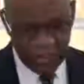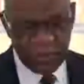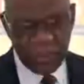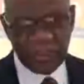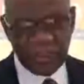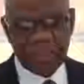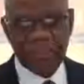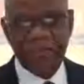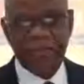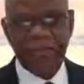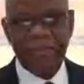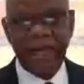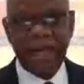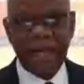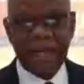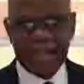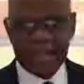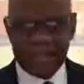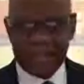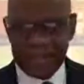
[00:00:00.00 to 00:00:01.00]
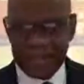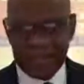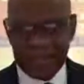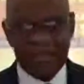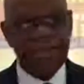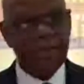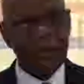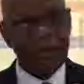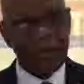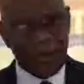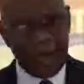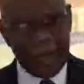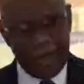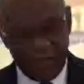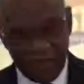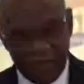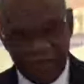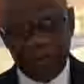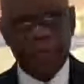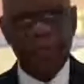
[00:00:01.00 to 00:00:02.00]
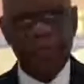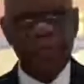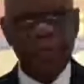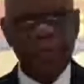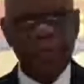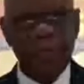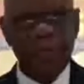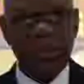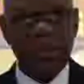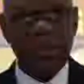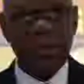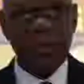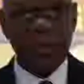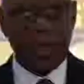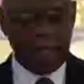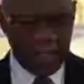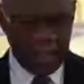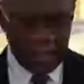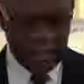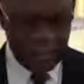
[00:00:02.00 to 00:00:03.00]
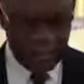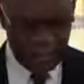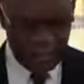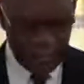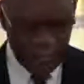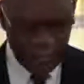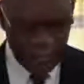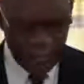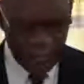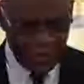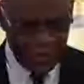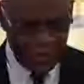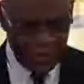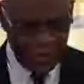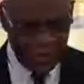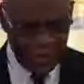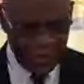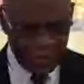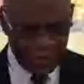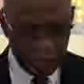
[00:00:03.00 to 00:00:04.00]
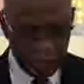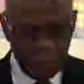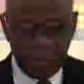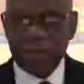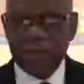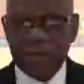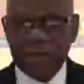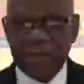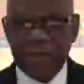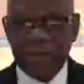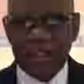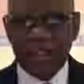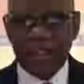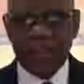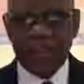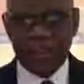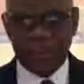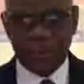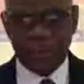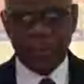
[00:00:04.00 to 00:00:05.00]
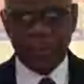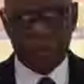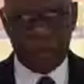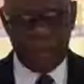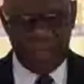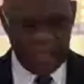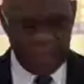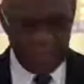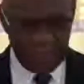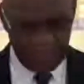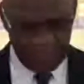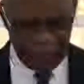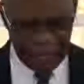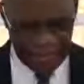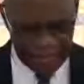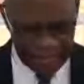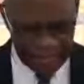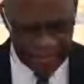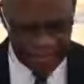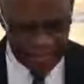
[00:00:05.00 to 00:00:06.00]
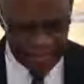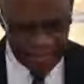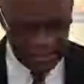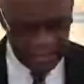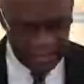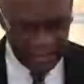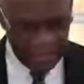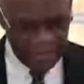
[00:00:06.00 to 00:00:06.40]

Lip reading: you're not to fast whenever you are so moved to do fasting,